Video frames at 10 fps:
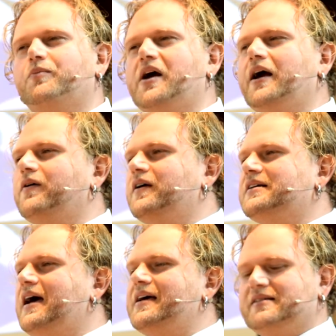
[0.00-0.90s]
to
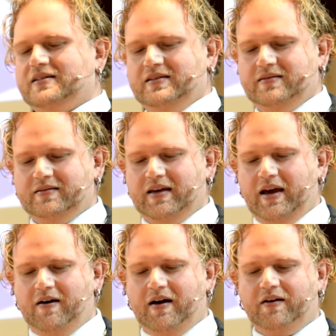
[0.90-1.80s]
prioritize
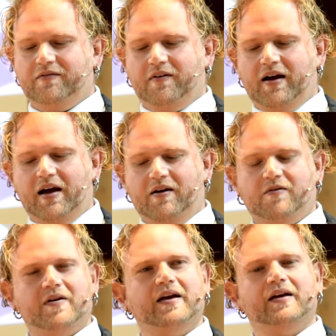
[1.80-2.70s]
caring for
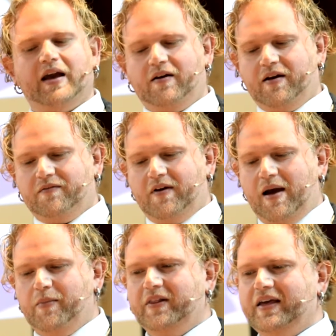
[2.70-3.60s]
Henry, caring for
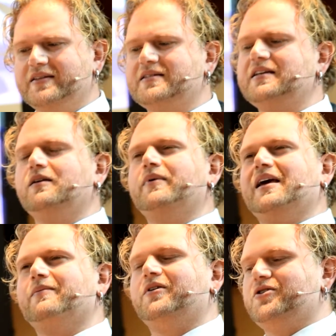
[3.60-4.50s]
Emily, and still be
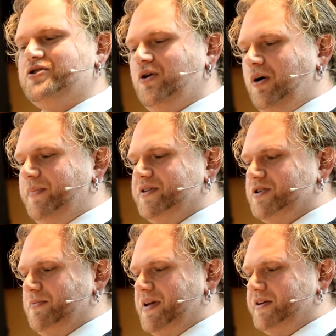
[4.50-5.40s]
able to show up
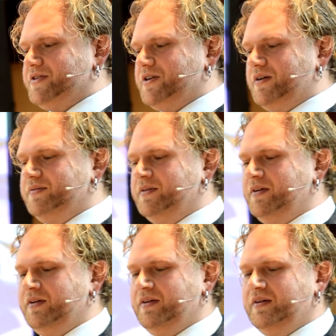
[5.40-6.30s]
as your minister.
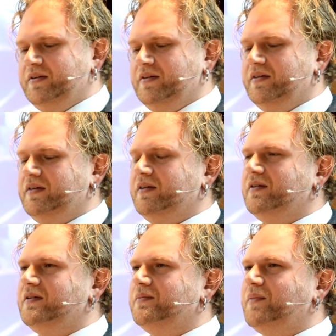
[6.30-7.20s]

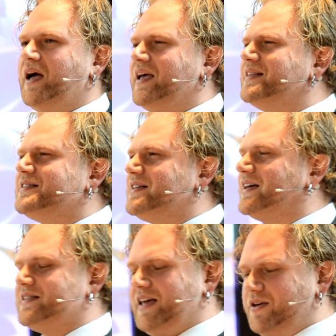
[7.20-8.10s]
My
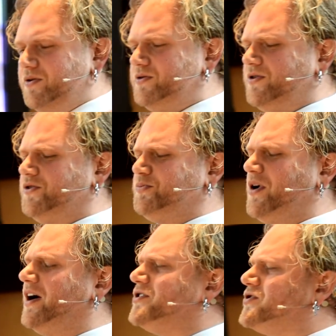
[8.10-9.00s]
instincts say, use those
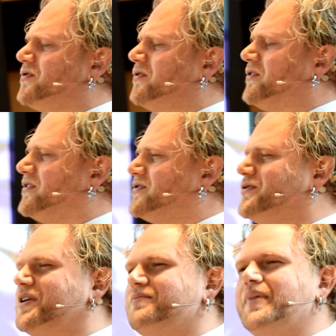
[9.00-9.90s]
broad shoulders, you
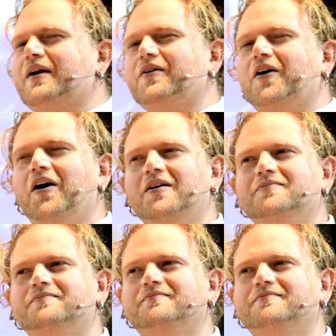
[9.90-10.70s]
can bear it all.